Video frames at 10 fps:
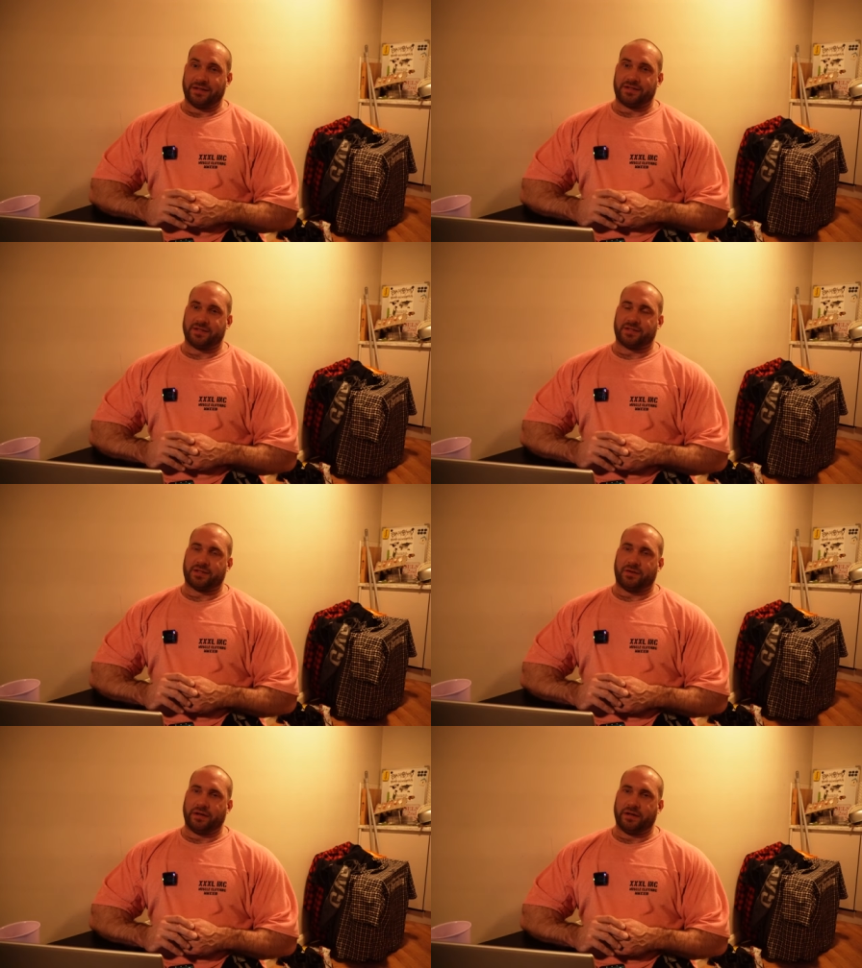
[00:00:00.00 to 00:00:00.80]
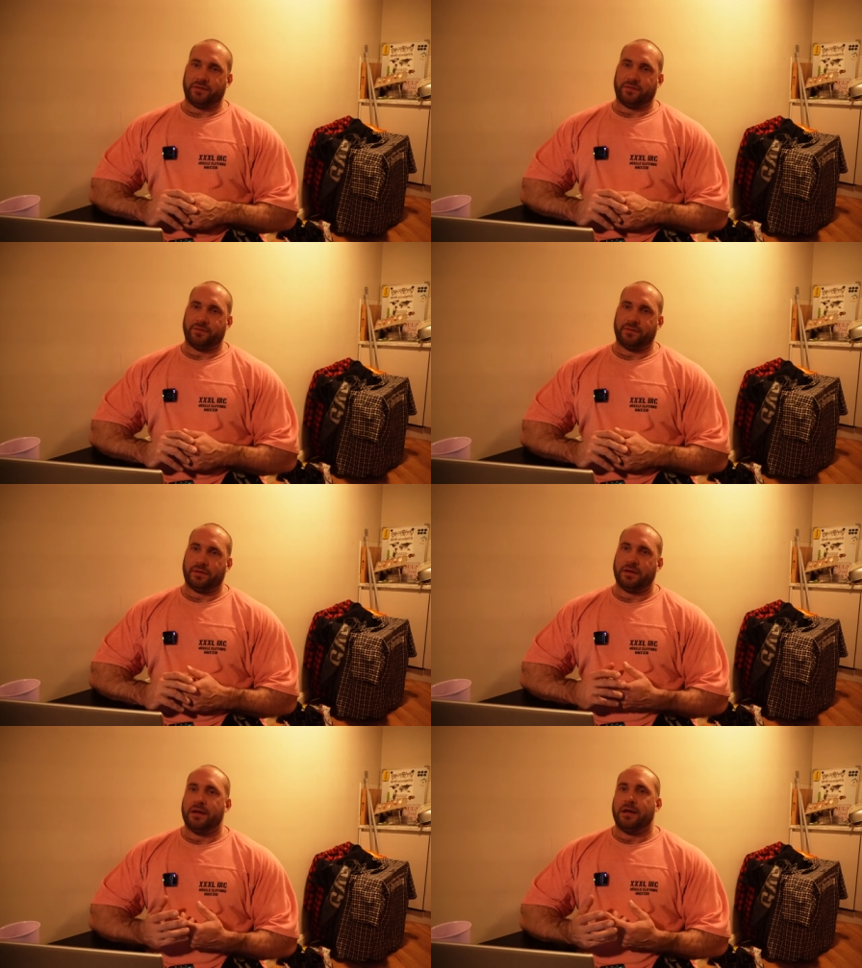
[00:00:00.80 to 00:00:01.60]
It's just kind of
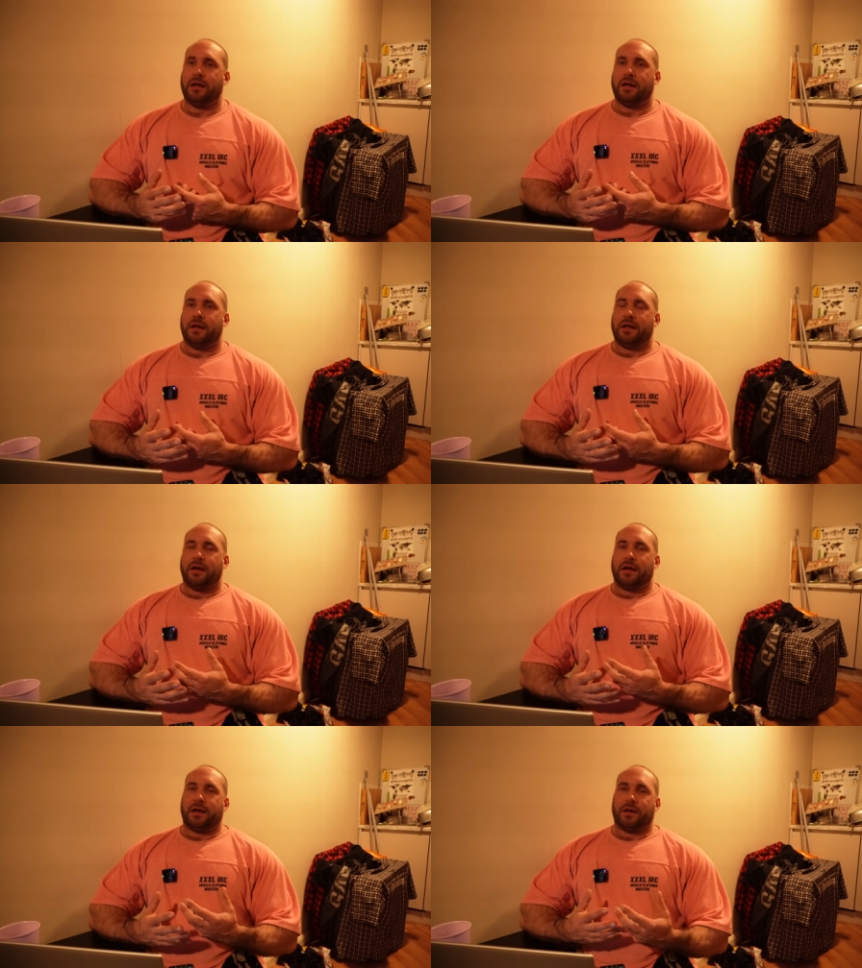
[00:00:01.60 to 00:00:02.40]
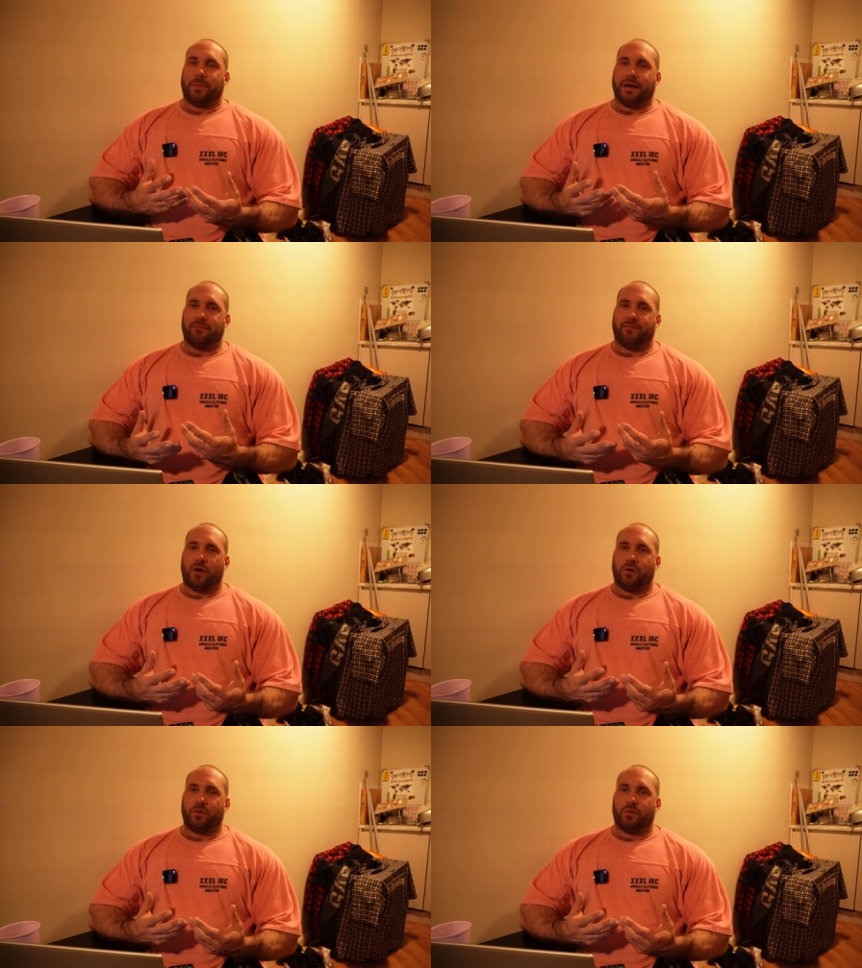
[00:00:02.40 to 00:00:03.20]
a little bit
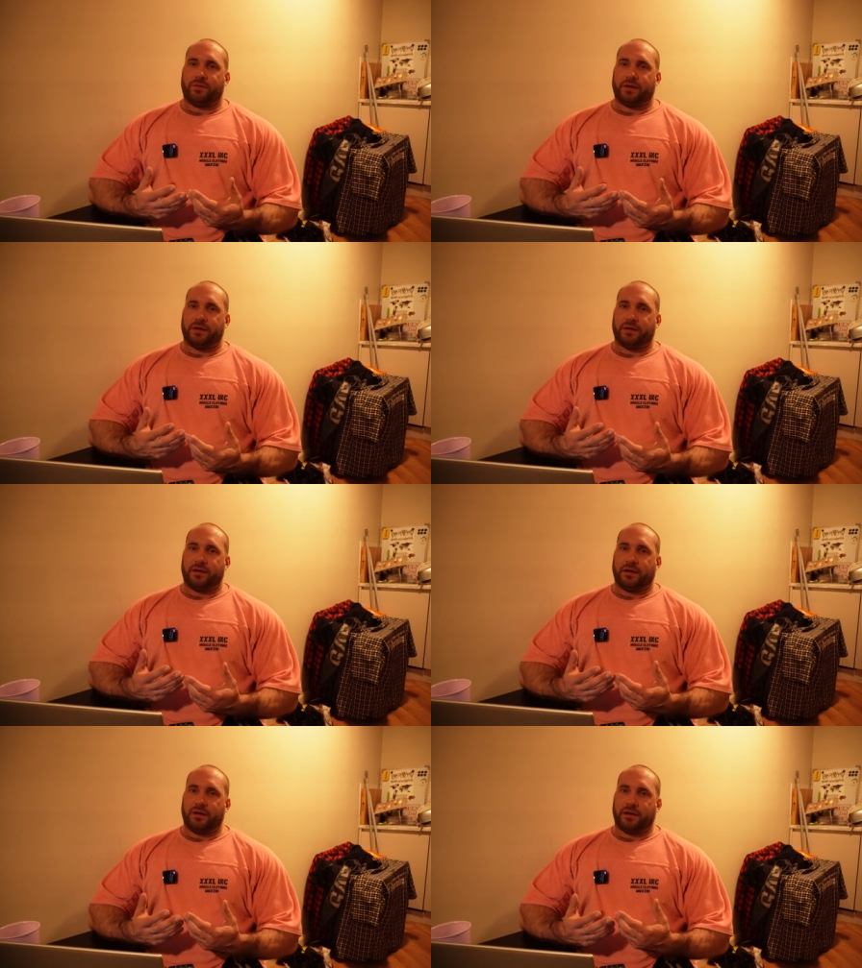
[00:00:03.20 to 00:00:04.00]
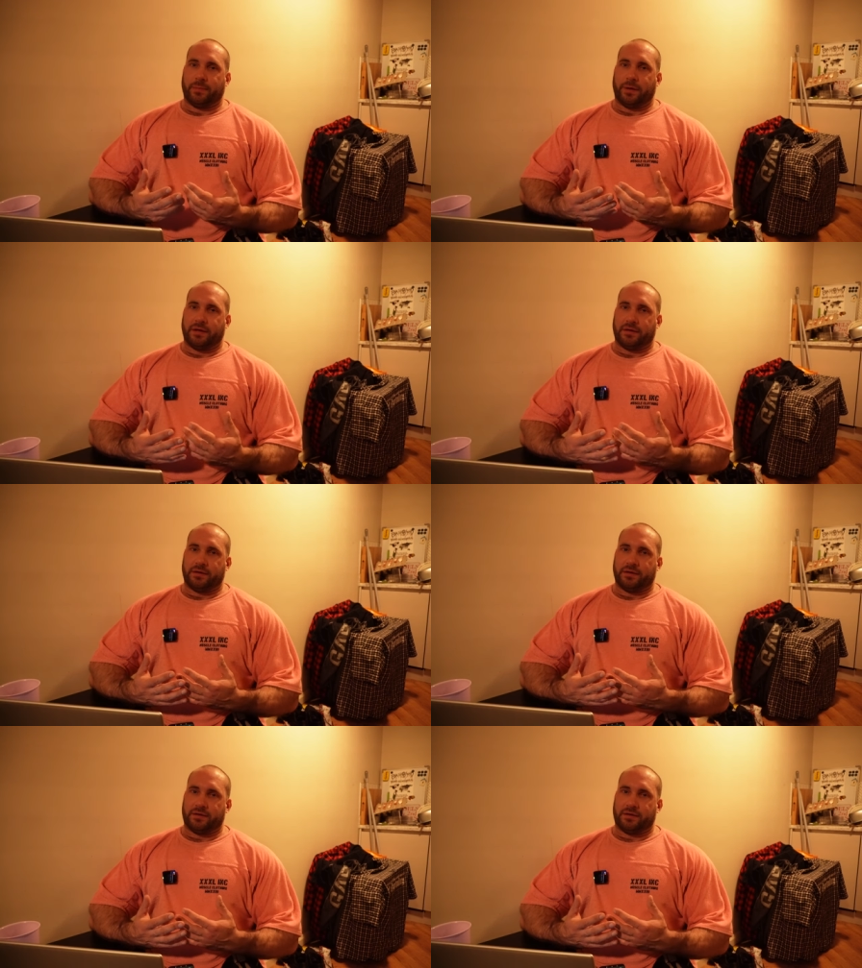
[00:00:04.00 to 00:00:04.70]
involved and a, a little bit